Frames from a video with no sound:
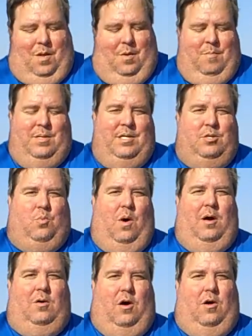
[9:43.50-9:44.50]
But this
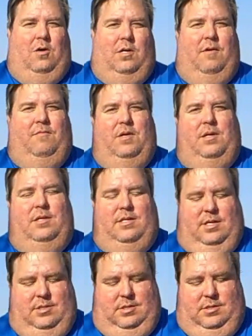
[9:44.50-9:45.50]
wild hog definitely
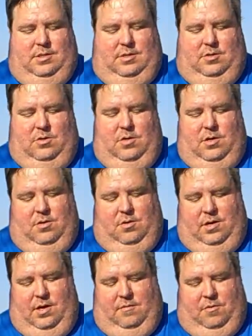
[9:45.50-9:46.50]
tastes to another
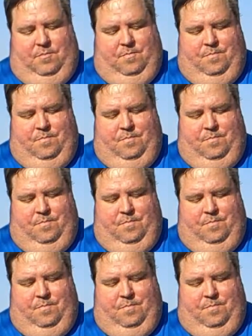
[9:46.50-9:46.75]
level.